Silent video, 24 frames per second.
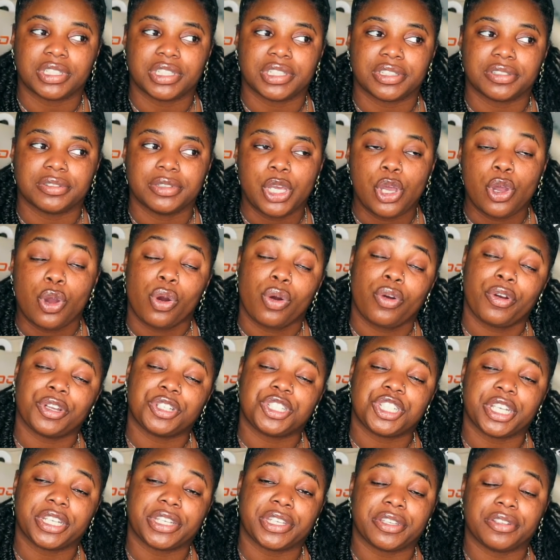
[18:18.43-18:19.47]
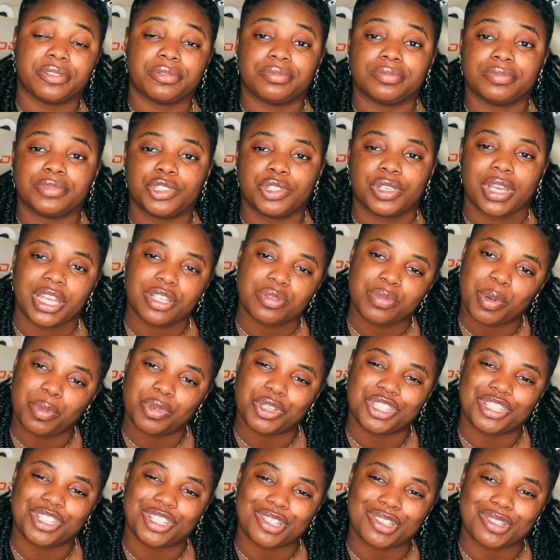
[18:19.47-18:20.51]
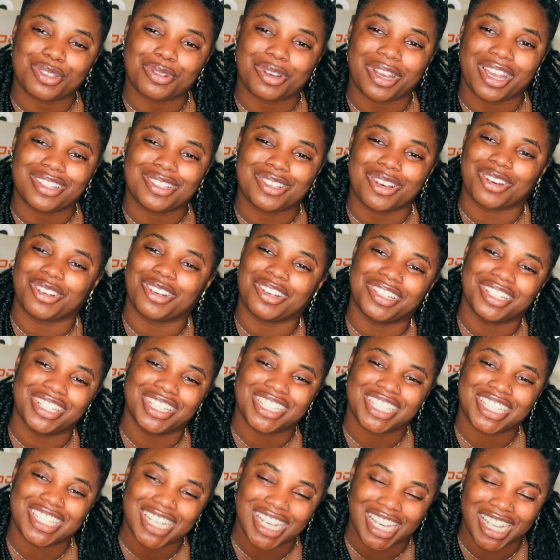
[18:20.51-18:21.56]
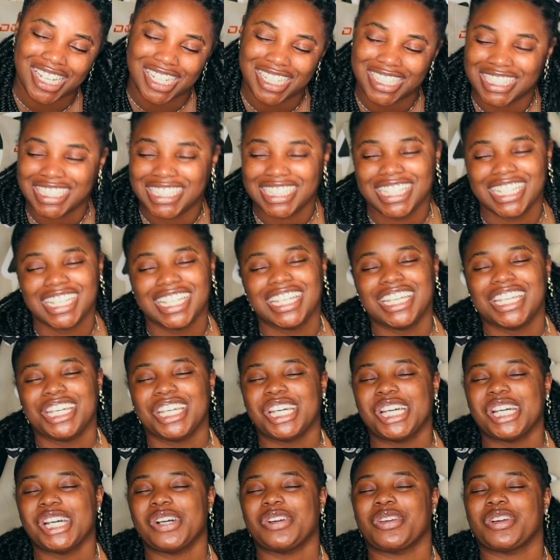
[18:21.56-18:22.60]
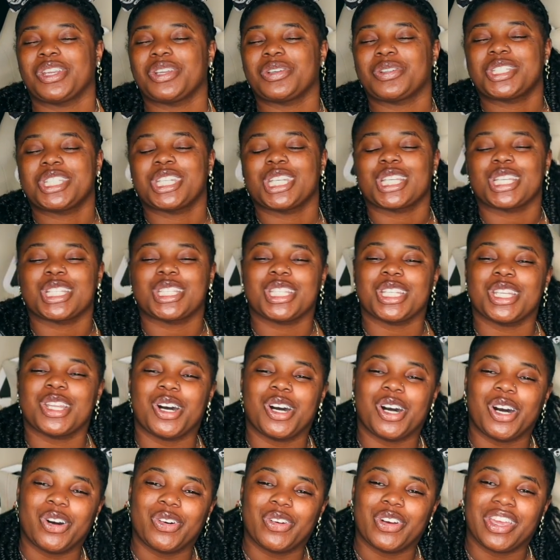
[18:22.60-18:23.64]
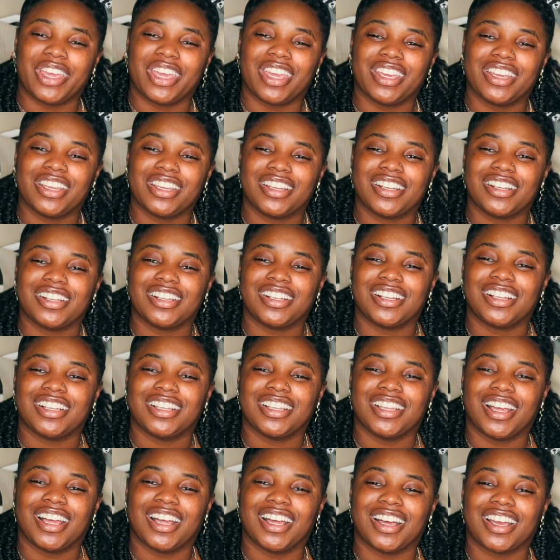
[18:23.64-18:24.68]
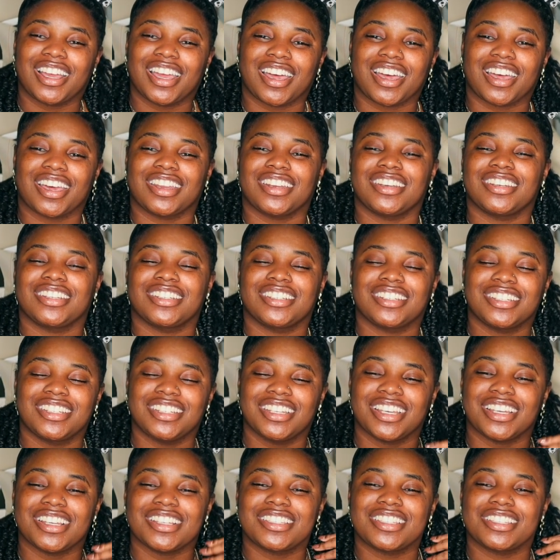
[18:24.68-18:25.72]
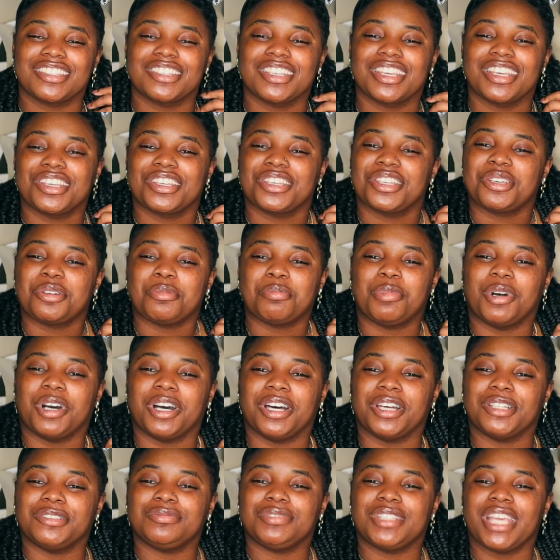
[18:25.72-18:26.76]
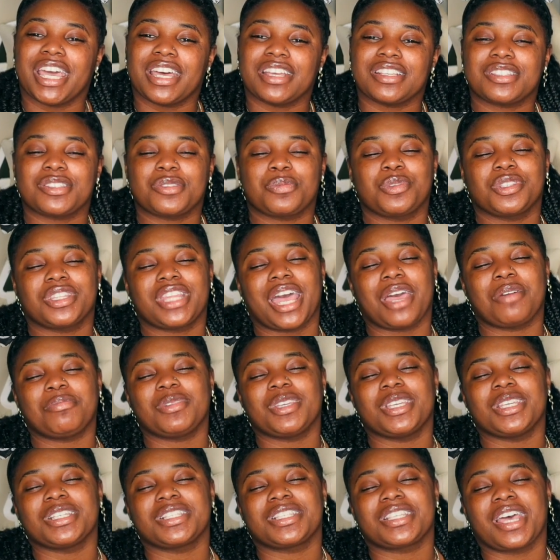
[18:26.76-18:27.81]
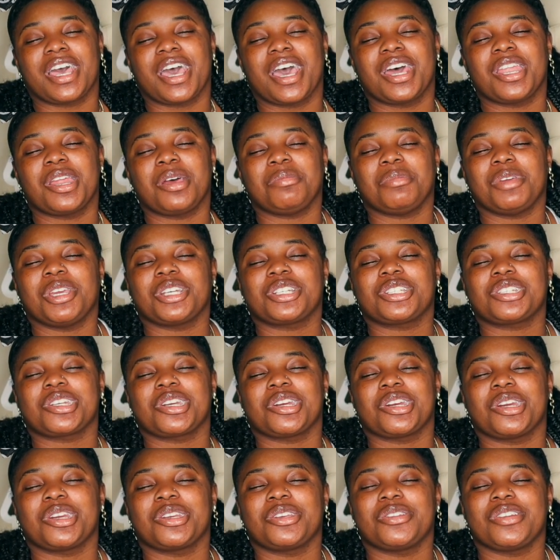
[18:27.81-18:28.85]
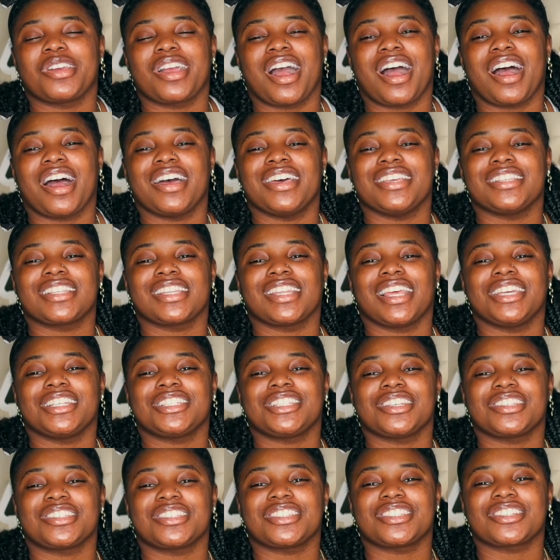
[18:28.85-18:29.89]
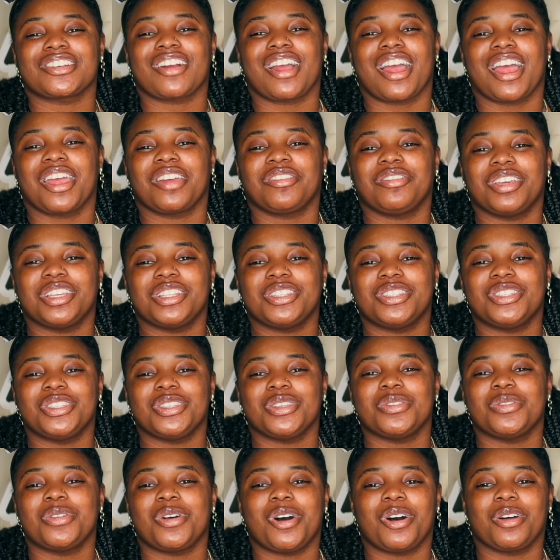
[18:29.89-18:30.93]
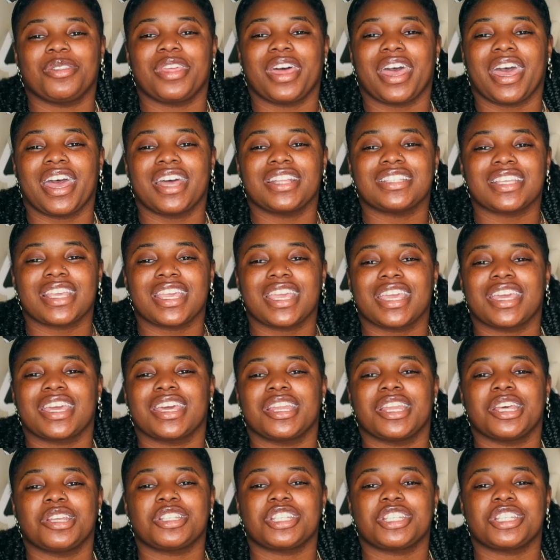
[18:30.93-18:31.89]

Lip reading: yeah. Or a chicken. Do you guys remember the chicken story I told them? Where there was chickens in the hallway? Oh God, good days. But yes, with that being said, make sure you guys like, share, subscribe, do all that, and